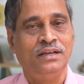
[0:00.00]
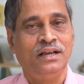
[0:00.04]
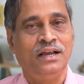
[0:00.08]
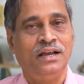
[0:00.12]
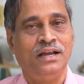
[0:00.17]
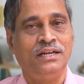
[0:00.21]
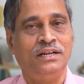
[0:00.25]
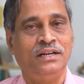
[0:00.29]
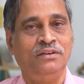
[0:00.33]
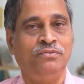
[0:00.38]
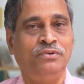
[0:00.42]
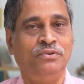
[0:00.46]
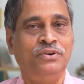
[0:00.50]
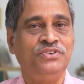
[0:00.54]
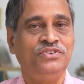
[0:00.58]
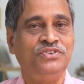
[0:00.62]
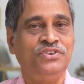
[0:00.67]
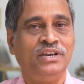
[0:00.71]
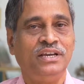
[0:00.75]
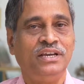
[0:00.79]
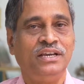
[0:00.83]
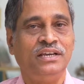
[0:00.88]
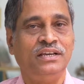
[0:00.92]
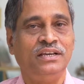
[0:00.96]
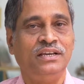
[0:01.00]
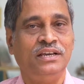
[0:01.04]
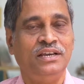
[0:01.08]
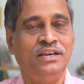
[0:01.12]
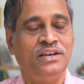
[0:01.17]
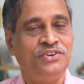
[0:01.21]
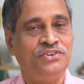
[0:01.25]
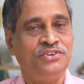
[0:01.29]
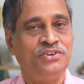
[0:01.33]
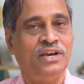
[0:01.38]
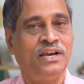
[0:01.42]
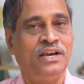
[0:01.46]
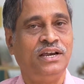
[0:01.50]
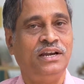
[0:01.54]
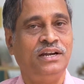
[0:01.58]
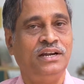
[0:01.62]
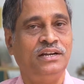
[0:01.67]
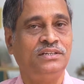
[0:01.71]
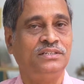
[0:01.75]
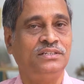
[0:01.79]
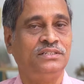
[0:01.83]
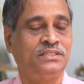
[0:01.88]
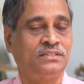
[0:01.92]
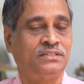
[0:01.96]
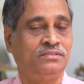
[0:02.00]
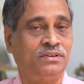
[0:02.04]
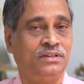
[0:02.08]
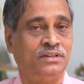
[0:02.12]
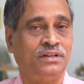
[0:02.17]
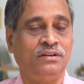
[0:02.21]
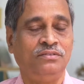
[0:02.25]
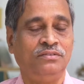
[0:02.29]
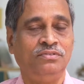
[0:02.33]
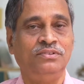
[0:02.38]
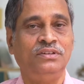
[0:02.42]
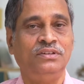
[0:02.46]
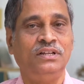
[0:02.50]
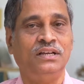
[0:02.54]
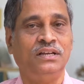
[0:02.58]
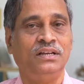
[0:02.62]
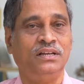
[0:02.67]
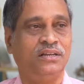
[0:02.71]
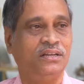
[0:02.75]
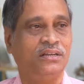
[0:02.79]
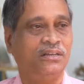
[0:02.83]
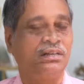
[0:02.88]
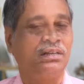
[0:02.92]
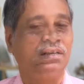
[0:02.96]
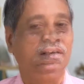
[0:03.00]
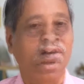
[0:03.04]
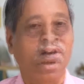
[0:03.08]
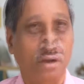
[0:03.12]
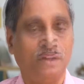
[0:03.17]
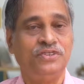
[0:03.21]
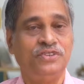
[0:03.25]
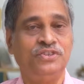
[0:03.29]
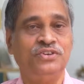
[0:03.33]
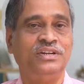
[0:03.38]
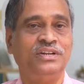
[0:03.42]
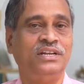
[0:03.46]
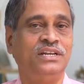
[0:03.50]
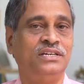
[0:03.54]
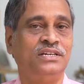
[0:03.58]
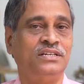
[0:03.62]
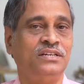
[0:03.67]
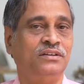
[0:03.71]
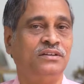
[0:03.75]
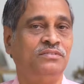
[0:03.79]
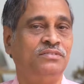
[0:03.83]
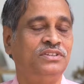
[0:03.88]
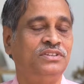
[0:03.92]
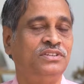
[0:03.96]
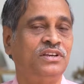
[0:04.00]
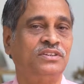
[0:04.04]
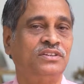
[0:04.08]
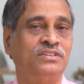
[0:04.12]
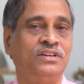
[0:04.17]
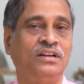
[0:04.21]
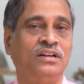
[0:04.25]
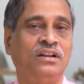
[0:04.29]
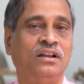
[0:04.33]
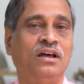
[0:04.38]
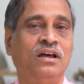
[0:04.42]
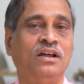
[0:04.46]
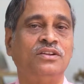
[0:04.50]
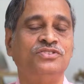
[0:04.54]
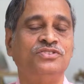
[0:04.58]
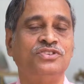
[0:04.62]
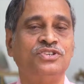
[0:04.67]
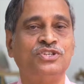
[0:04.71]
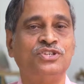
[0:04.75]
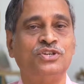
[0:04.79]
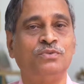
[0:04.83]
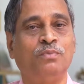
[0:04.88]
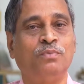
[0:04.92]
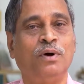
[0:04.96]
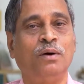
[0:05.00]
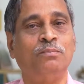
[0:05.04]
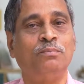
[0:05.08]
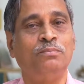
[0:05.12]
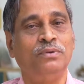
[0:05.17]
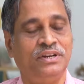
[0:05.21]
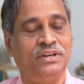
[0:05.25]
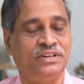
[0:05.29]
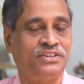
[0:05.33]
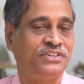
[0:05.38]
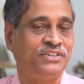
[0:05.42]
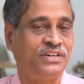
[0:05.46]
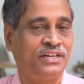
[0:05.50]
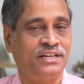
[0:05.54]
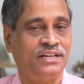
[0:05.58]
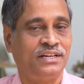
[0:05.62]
And if we take Asia, it is one of the continents which has got the largest population.